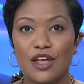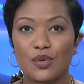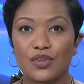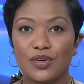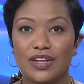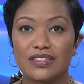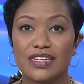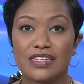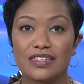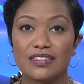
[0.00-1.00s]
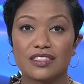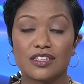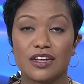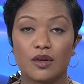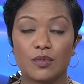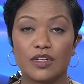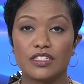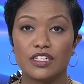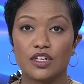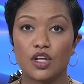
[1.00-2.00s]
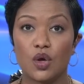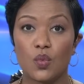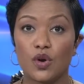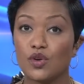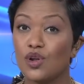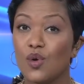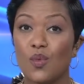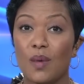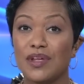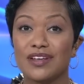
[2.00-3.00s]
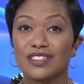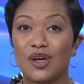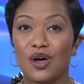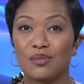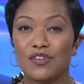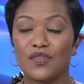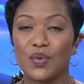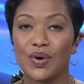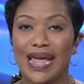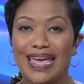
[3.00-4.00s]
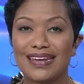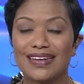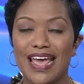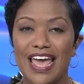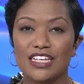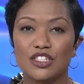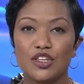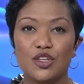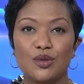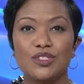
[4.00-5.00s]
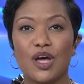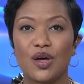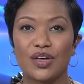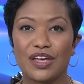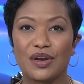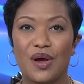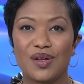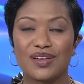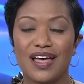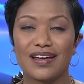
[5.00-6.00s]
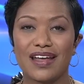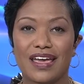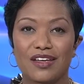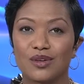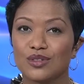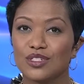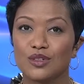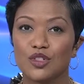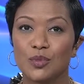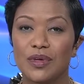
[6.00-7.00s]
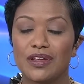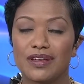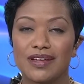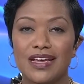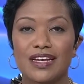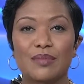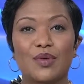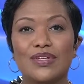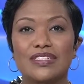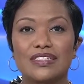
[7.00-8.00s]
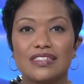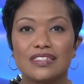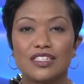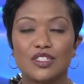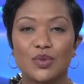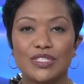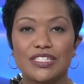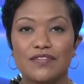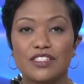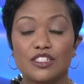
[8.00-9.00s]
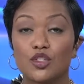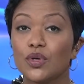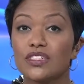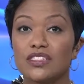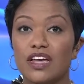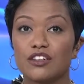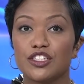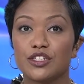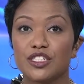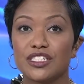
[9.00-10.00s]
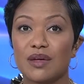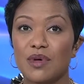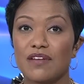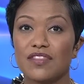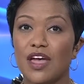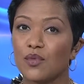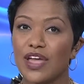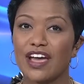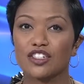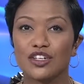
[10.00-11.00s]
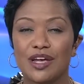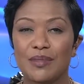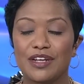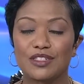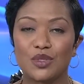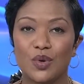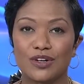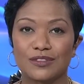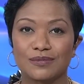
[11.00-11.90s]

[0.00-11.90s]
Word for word: And North Carolina delegates could help Clinton go where no woman has gone before, and it has you talking online and on social media. WNCT's Zora Stevenson joins us now to share some of that reaction coming in, Zora.